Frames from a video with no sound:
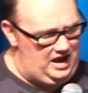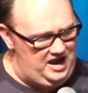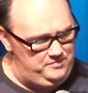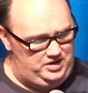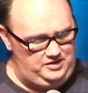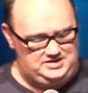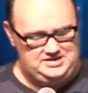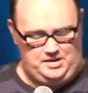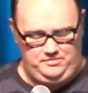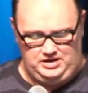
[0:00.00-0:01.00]
harmony,
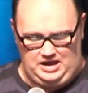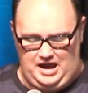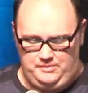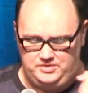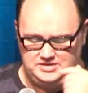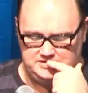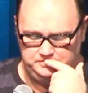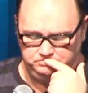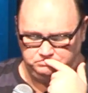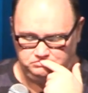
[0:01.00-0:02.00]
something happens.
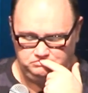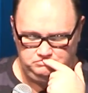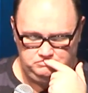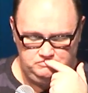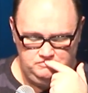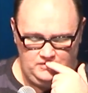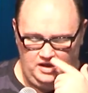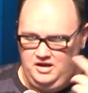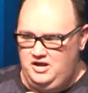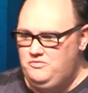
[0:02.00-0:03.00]

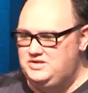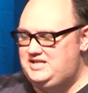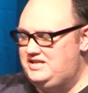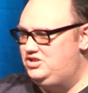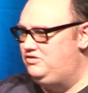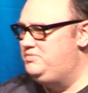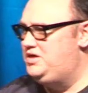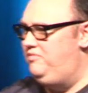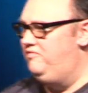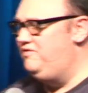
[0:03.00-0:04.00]
What's that
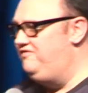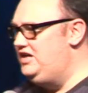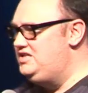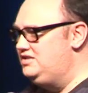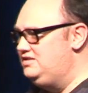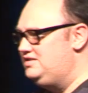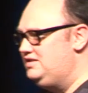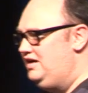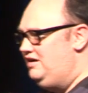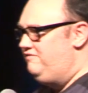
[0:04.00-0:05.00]
scripture from Ephesians
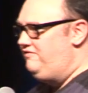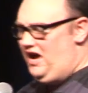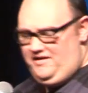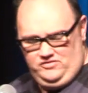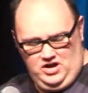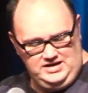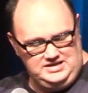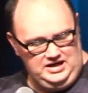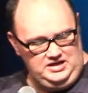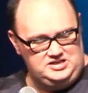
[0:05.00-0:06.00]

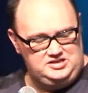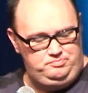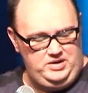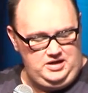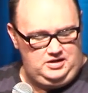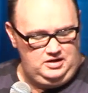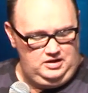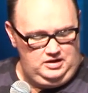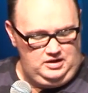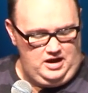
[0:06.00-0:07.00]
5:19? Speak
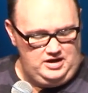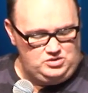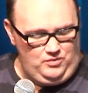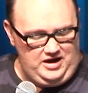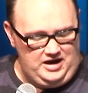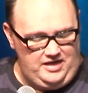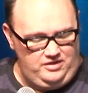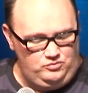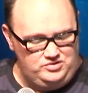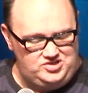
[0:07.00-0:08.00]
uh, to one
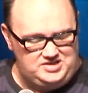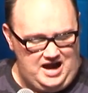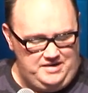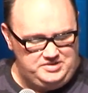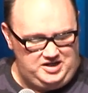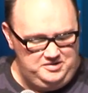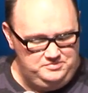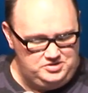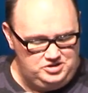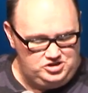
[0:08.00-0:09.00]
another with psalms,
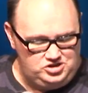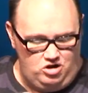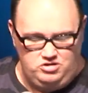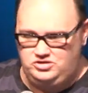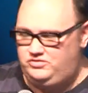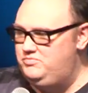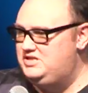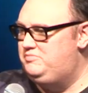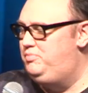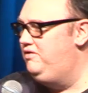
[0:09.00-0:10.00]
hymns, and songs from the
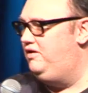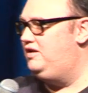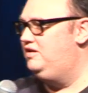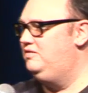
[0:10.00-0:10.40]
Spirit.